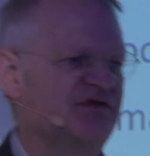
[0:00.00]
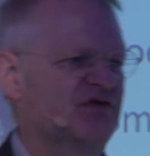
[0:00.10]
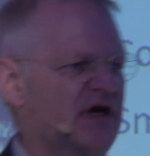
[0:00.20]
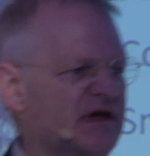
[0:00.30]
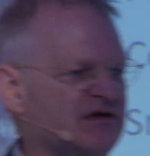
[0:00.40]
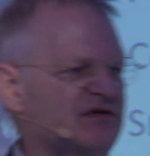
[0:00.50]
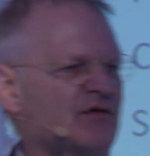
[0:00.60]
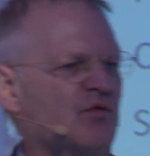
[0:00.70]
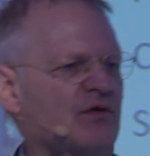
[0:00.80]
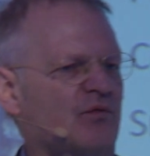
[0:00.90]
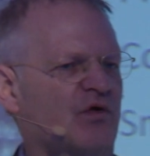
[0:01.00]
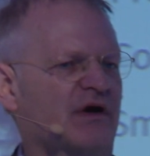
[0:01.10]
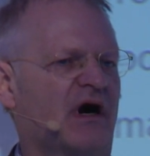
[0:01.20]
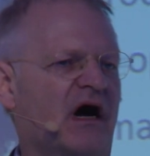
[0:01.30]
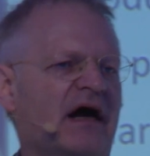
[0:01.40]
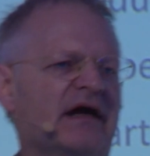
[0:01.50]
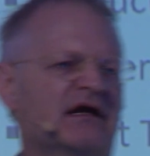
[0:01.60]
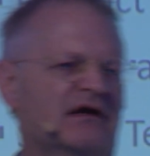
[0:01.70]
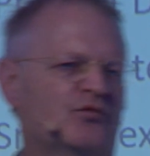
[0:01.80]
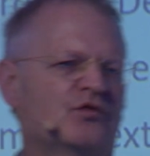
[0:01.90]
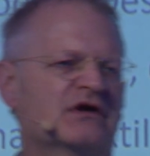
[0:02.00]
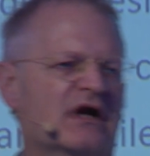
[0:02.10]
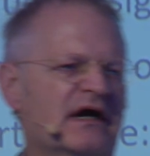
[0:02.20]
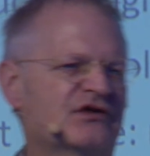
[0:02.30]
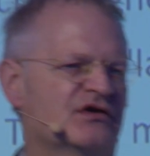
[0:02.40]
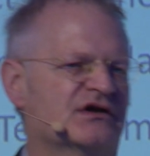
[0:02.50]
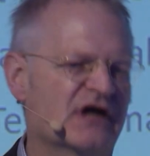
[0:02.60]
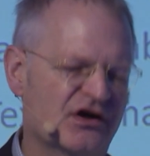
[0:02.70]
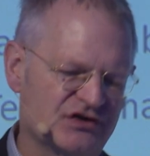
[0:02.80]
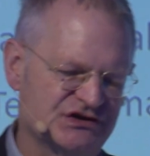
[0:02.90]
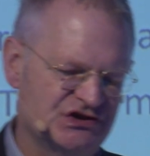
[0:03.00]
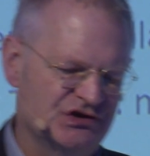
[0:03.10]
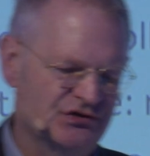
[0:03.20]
designers, and what I would like to encourage